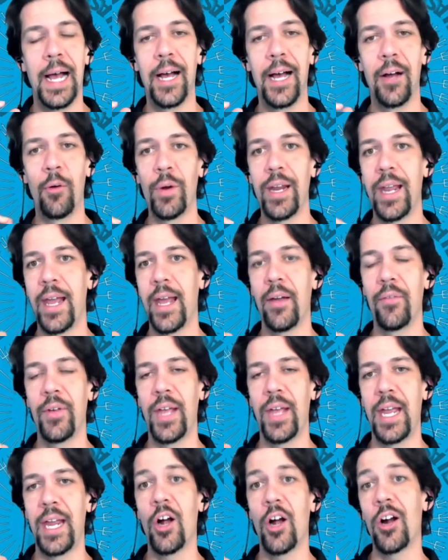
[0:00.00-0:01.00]
We have
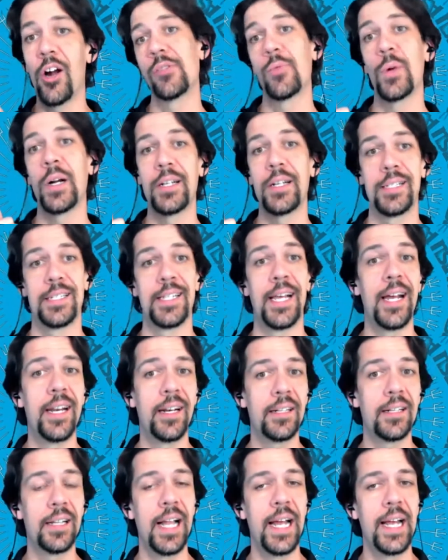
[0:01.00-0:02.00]
a hardware design
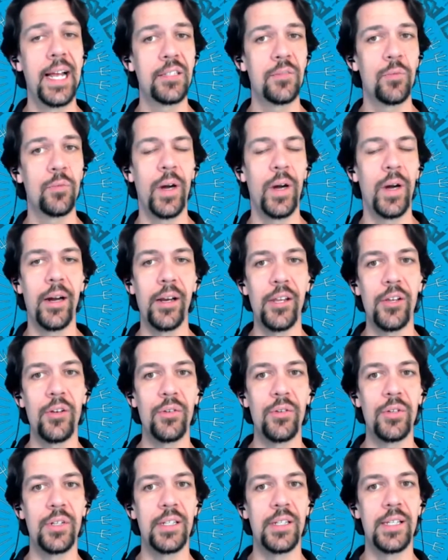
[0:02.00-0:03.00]
class where
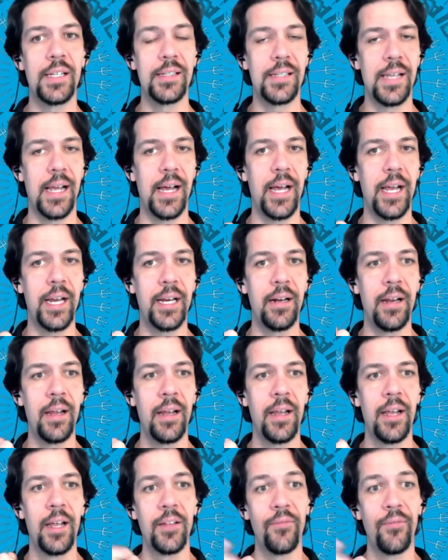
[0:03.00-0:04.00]
you design
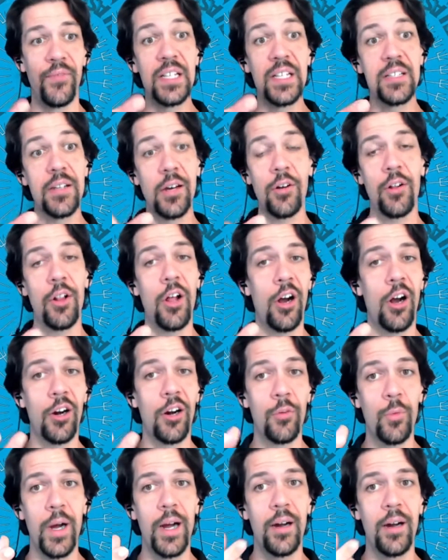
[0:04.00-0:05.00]
physical
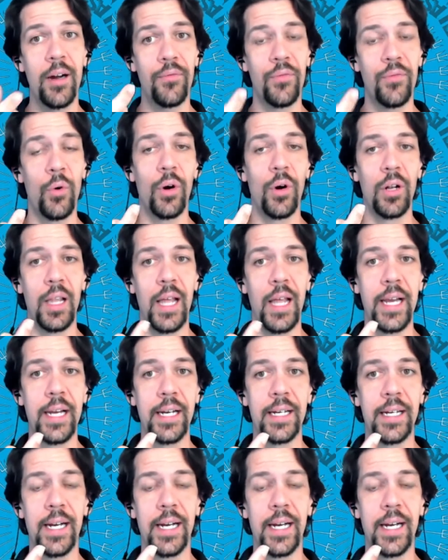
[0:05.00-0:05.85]
hardware for like